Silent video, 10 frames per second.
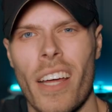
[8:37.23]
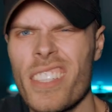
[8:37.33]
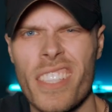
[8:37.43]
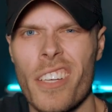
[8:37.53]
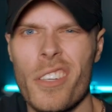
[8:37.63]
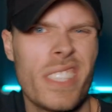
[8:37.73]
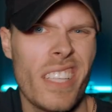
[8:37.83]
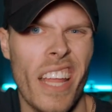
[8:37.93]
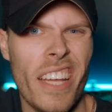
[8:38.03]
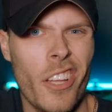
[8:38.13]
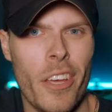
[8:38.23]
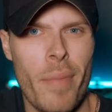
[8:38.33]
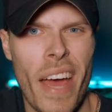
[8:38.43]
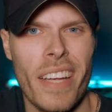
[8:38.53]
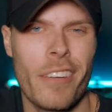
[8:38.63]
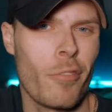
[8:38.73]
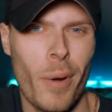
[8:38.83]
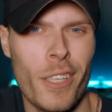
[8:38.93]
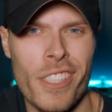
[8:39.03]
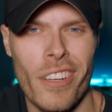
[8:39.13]
Honestly, who doesn't like looking back at different
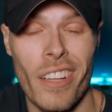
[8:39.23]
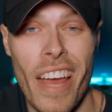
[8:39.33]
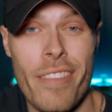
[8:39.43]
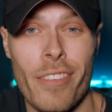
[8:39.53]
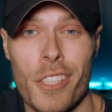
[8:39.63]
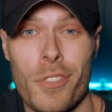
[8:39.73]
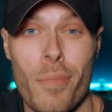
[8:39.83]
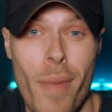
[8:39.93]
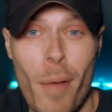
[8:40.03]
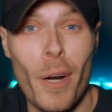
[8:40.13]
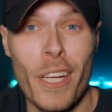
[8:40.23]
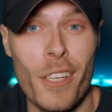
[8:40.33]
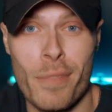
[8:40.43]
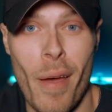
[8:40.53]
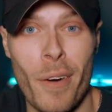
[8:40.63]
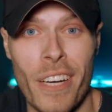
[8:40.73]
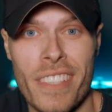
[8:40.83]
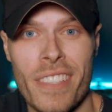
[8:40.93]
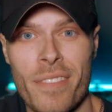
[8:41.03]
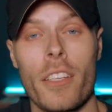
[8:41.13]
parts of their life and just remembering those
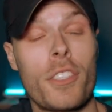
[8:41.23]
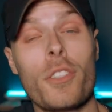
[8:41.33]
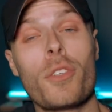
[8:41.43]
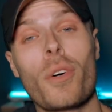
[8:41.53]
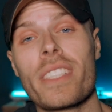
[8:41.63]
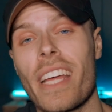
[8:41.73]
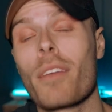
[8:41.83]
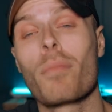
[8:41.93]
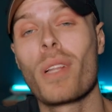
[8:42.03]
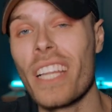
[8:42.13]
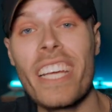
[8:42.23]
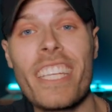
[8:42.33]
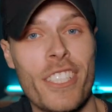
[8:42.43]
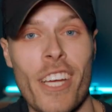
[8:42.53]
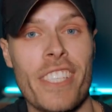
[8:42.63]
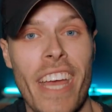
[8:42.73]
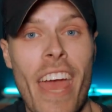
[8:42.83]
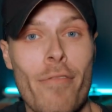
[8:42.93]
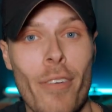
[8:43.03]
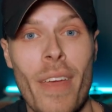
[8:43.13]
memories? The two tools that completely changed the
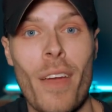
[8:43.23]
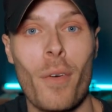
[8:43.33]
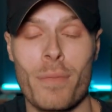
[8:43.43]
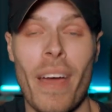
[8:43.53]
game for me was